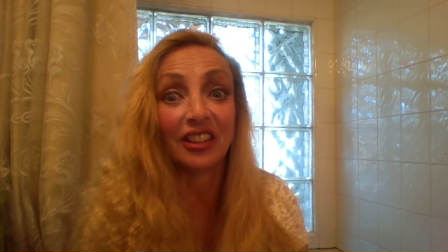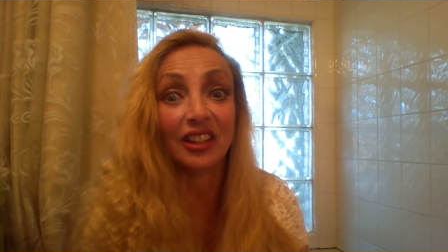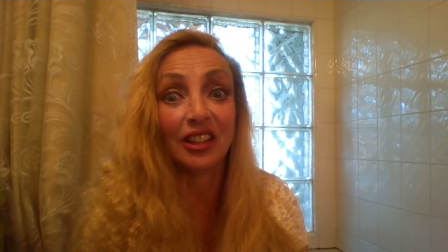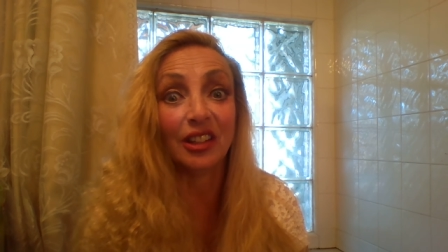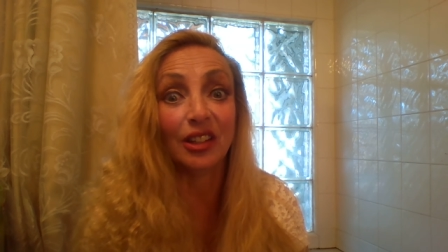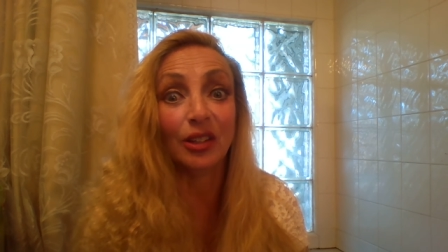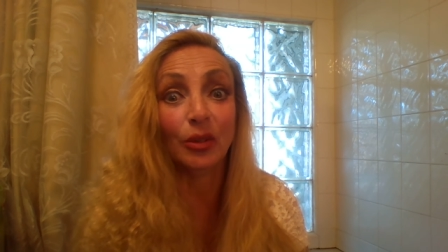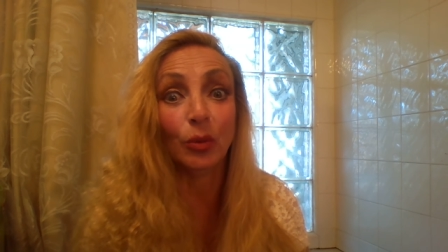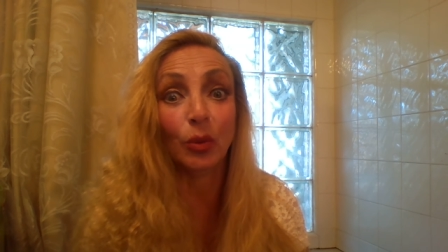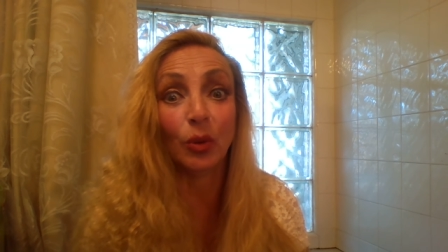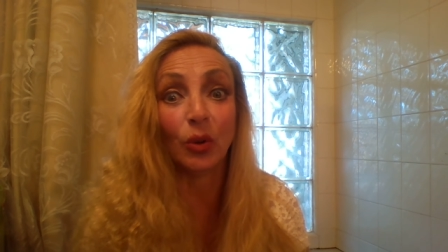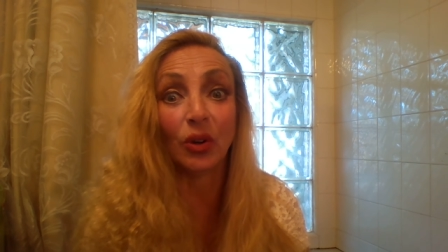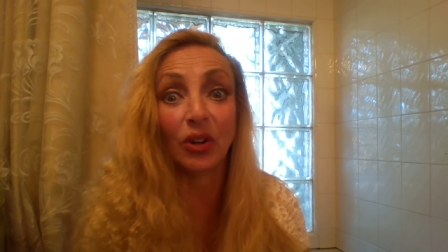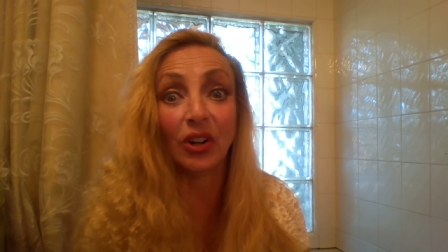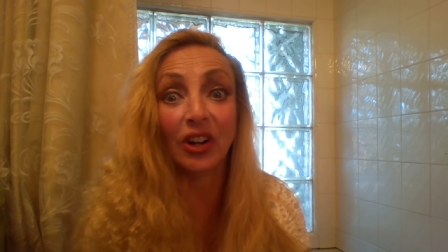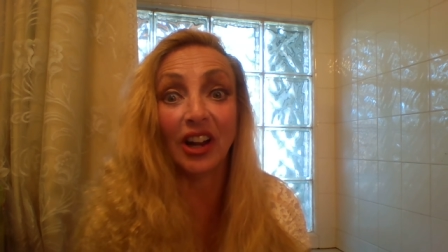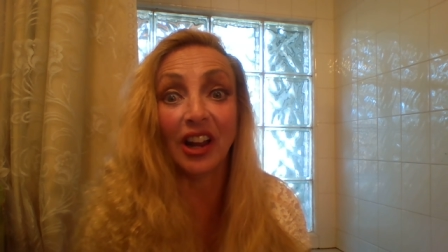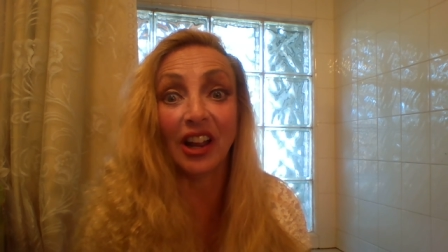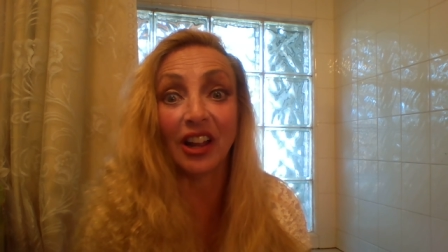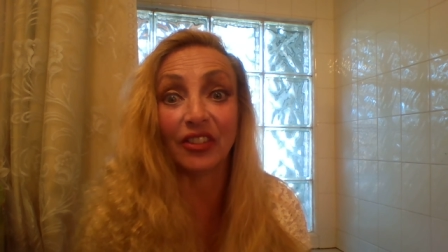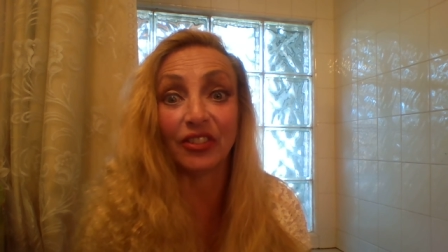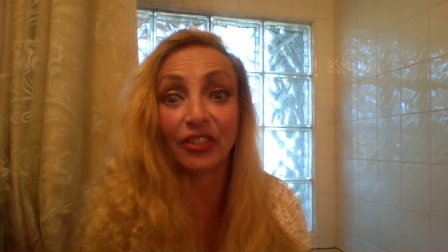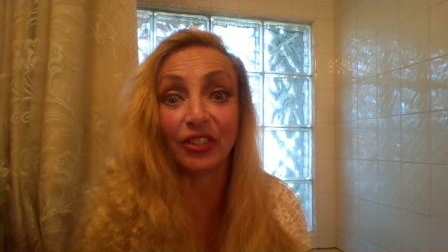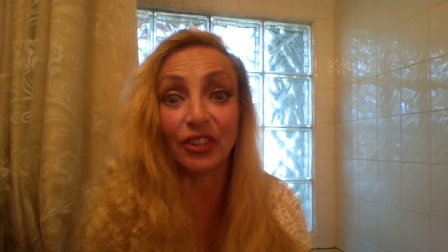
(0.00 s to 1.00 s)
the war
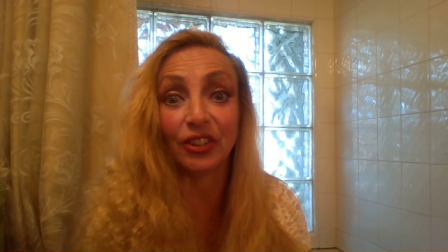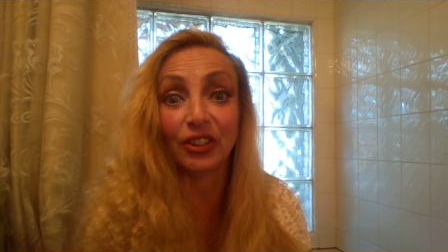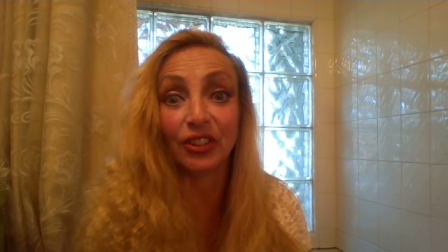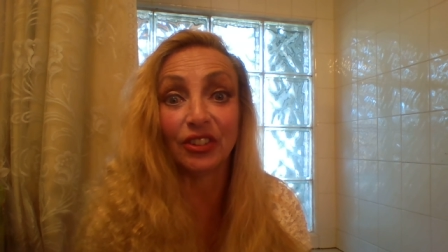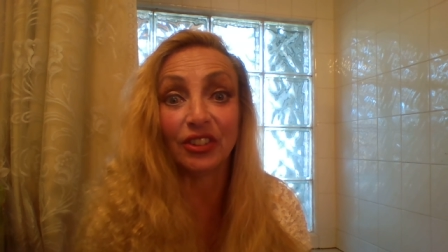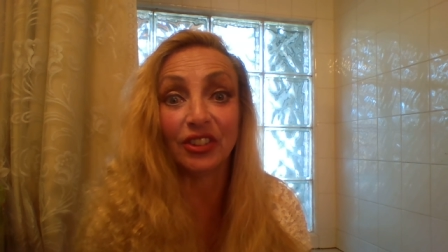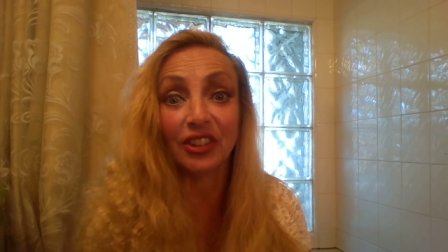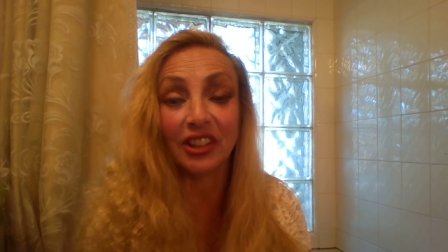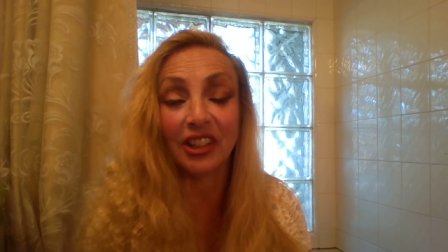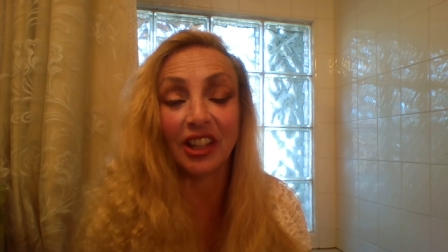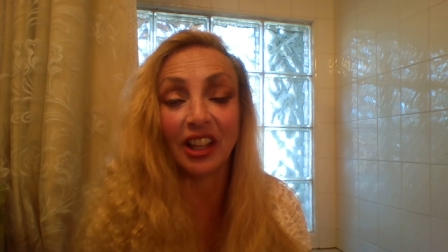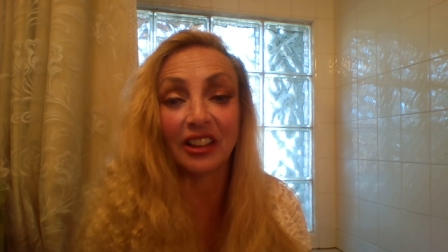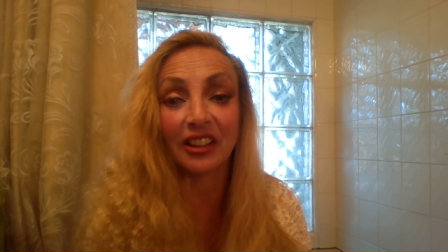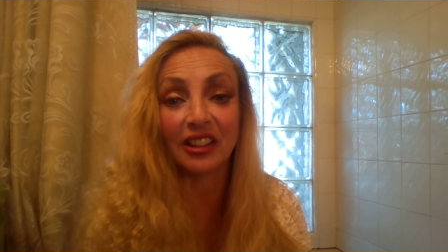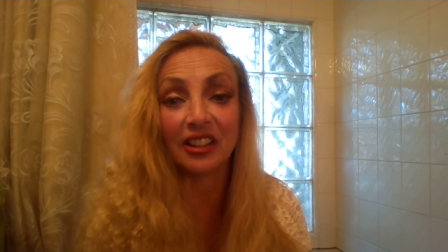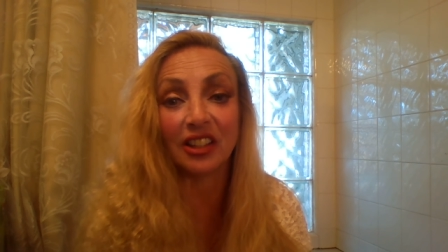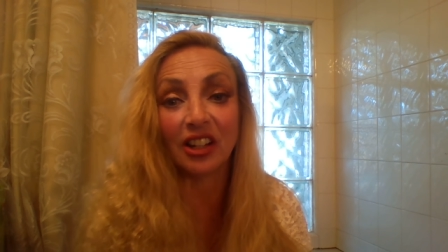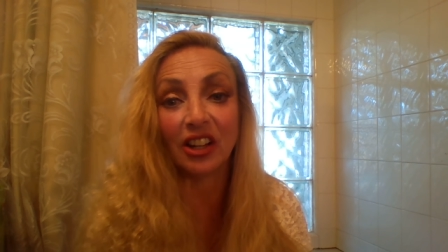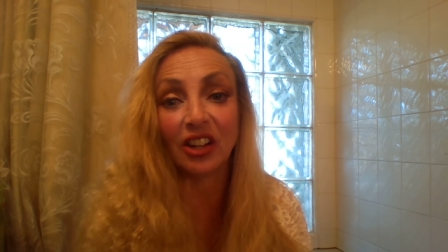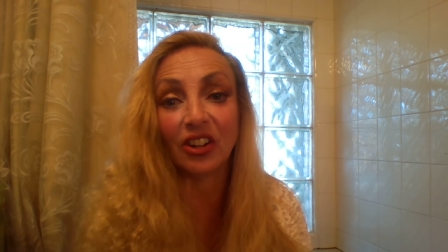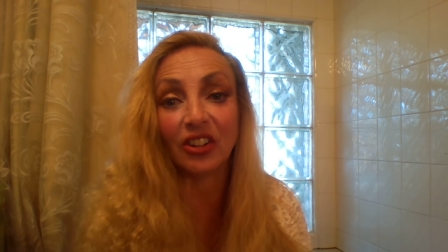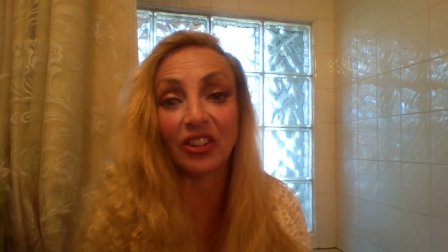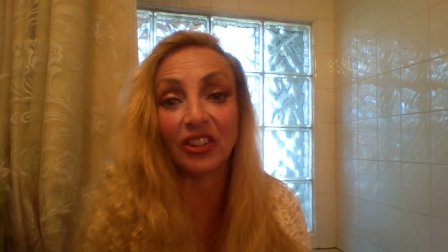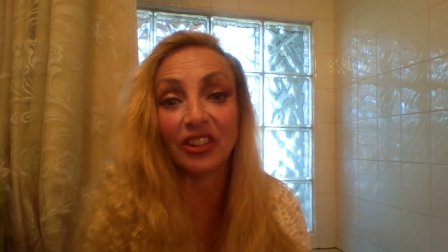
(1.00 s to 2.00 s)
effort to get the
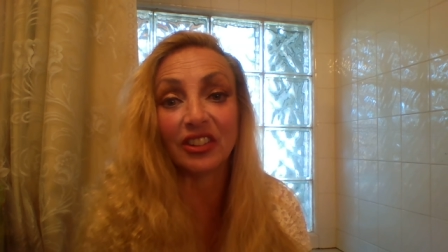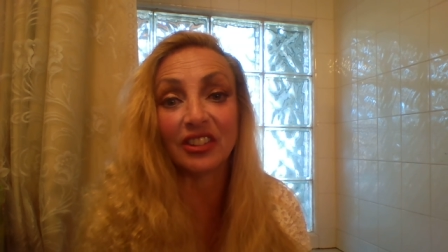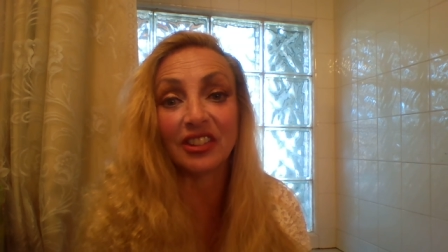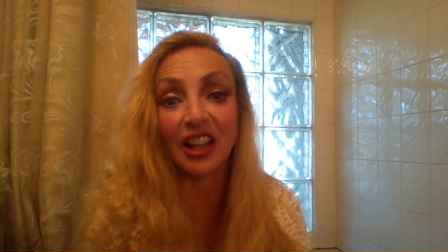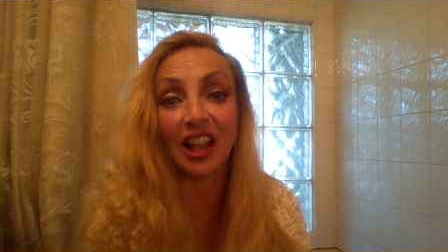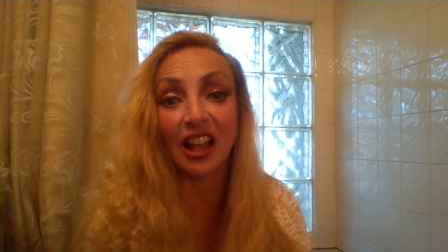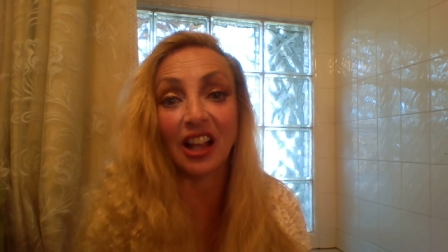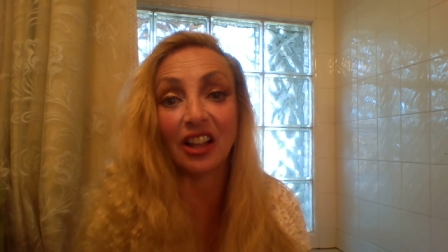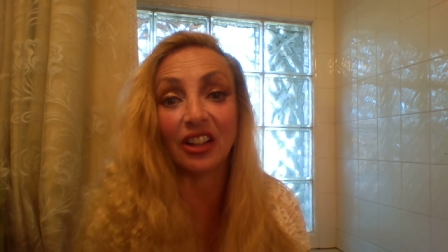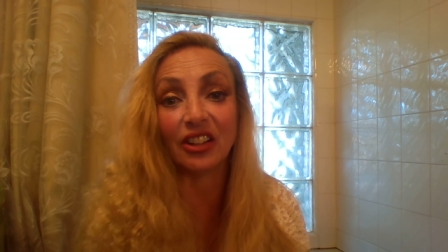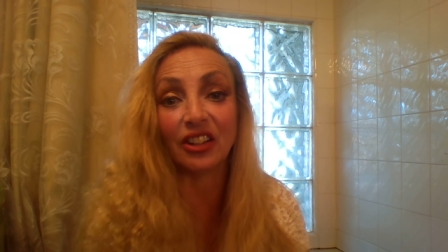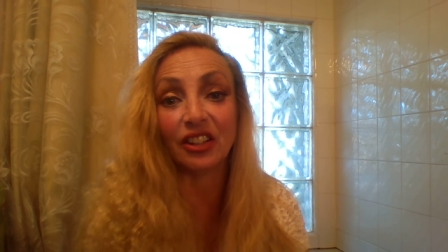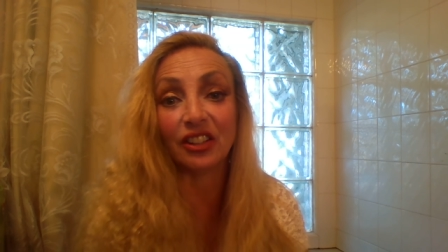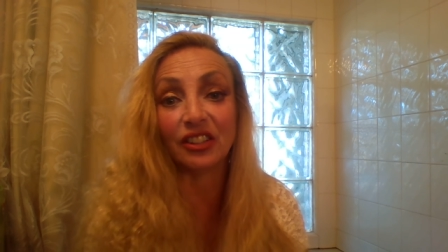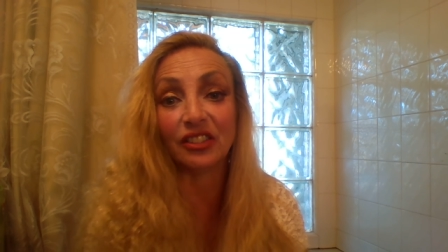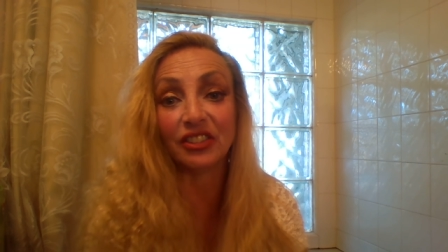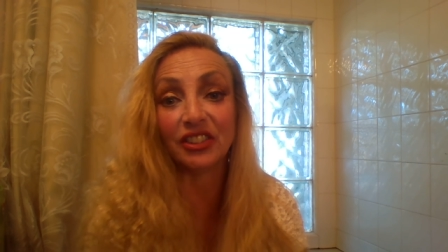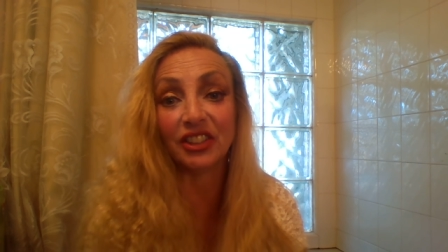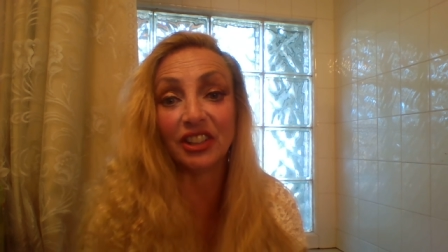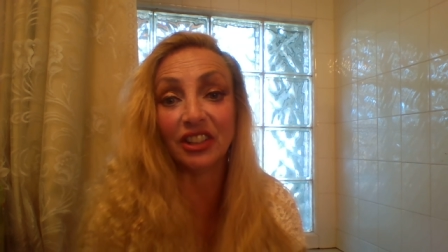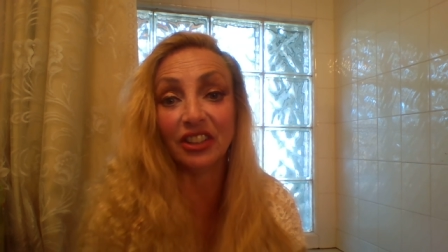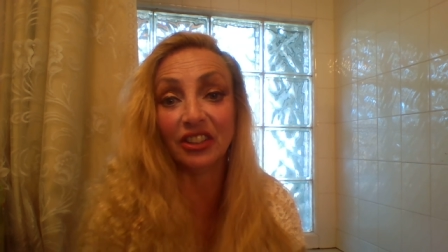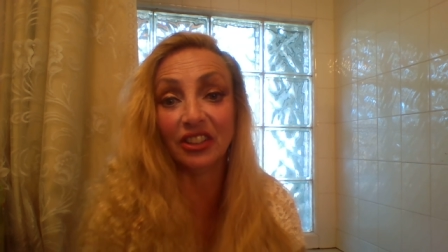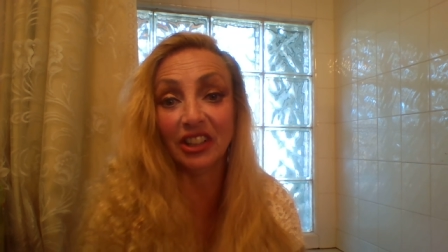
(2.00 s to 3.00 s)
terrorists out of
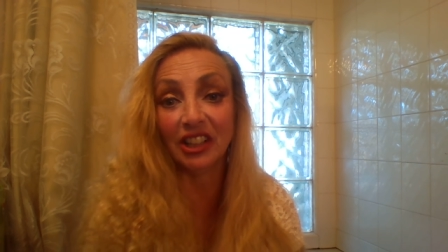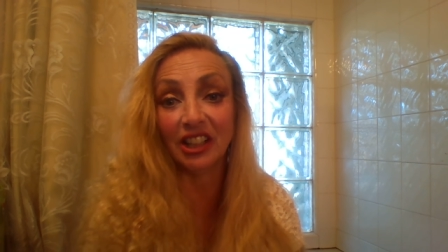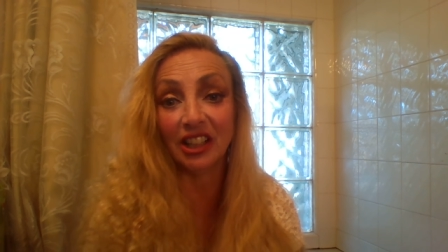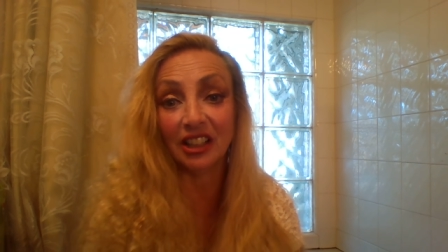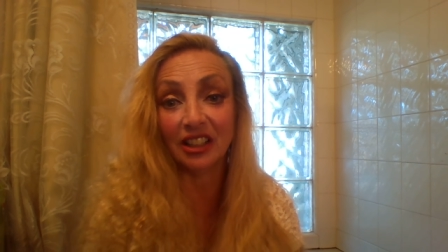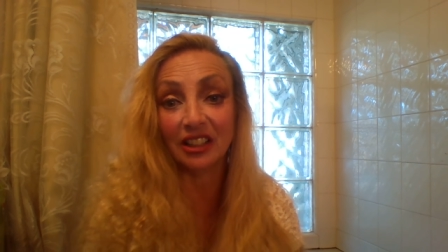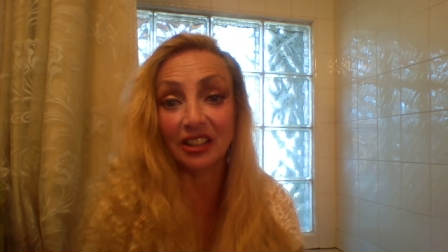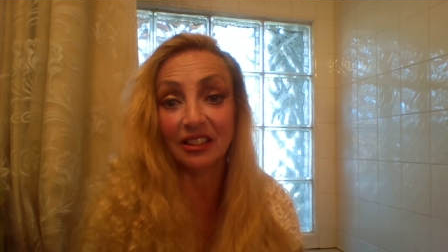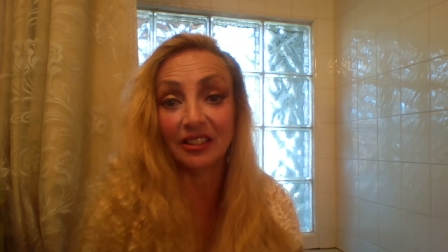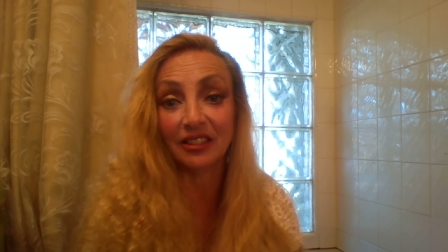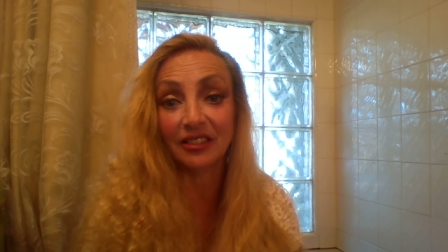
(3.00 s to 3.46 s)
Syria